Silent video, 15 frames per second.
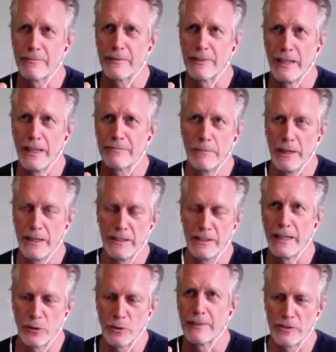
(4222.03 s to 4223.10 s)
and, and this,
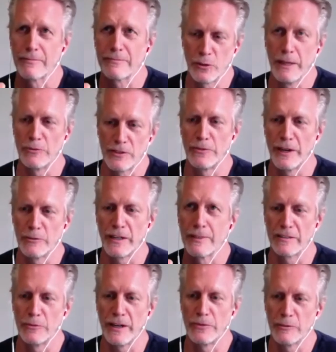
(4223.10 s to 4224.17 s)
of course, isn't fair because
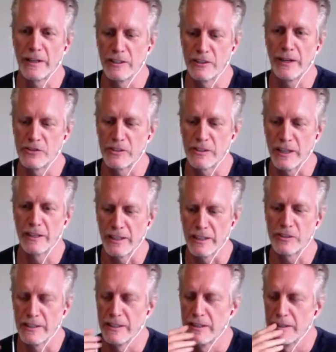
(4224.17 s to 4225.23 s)
I really didn't study it.